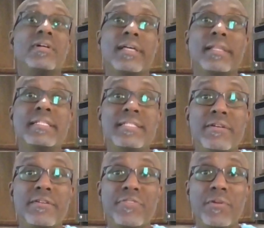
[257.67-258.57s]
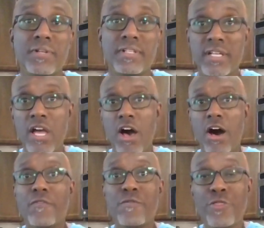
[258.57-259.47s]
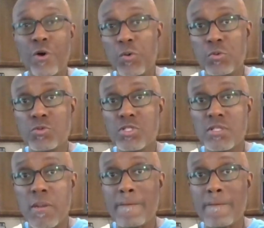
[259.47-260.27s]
at least here in Florida, of those